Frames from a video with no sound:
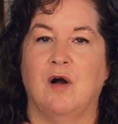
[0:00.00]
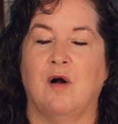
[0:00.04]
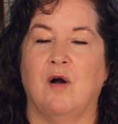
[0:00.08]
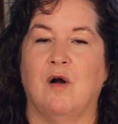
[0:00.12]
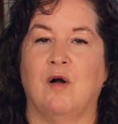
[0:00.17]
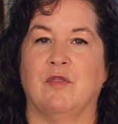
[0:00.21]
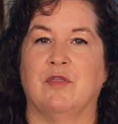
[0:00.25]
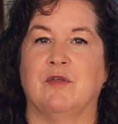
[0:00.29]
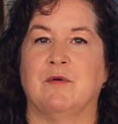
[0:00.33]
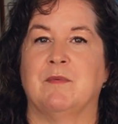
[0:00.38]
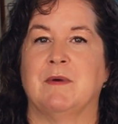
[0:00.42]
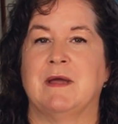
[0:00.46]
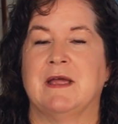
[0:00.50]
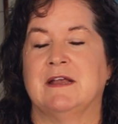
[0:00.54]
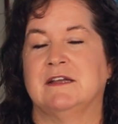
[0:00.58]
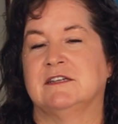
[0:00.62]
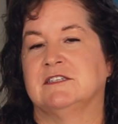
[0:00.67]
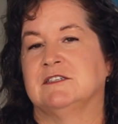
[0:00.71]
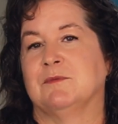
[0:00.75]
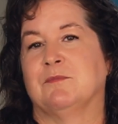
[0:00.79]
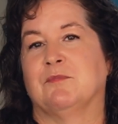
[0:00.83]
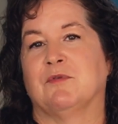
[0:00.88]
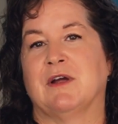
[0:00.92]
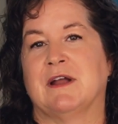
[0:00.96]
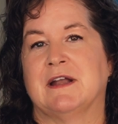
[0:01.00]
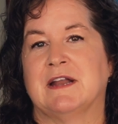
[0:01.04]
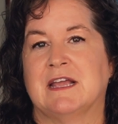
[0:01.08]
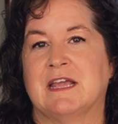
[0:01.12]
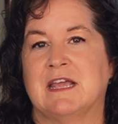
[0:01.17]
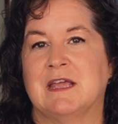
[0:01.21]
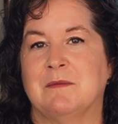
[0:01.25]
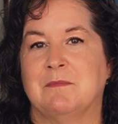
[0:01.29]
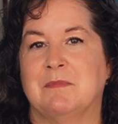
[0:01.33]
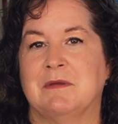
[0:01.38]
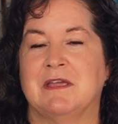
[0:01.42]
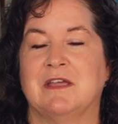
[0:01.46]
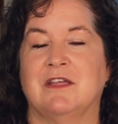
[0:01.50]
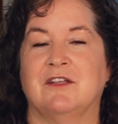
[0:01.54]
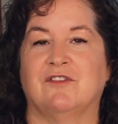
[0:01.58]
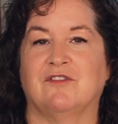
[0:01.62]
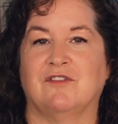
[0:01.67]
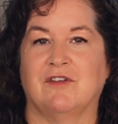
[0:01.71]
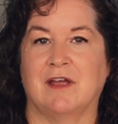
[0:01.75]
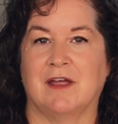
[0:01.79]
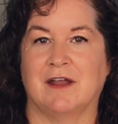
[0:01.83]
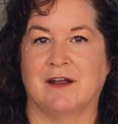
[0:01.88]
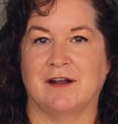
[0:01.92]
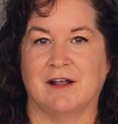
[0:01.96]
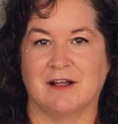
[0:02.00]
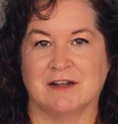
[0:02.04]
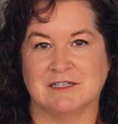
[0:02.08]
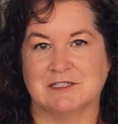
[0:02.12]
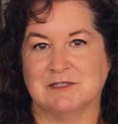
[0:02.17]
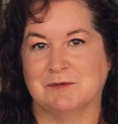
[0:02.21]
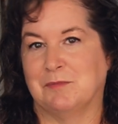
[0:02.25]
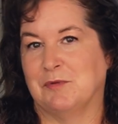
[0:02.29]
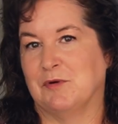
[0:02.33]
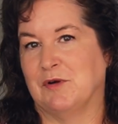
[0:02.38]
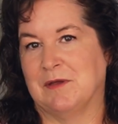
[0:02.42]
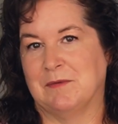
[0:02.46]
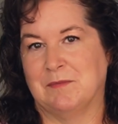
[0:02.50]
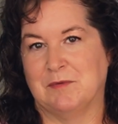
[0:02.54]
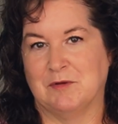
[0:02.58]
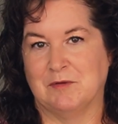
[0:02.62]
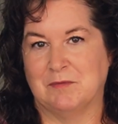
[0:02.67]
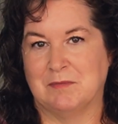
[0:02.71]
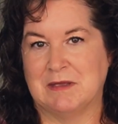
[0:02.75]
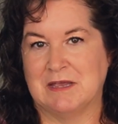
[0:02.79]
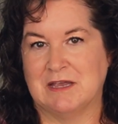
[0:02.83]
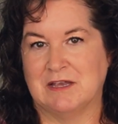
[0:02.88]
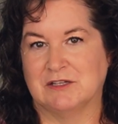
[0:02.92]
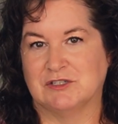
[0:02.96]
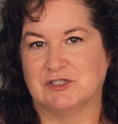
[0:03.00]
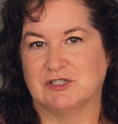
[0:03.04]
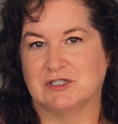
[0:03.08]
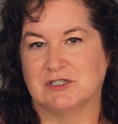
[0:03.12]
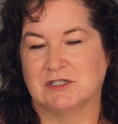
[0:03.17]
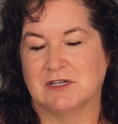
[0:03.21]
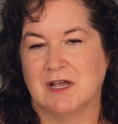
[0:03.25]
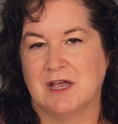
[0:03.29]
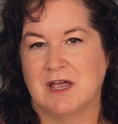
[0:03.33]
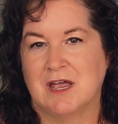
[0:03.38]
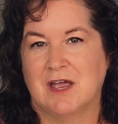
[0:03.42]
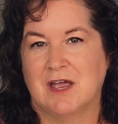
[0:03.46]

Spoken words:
all the way to Brenneke Beach and on to Poipu Beach.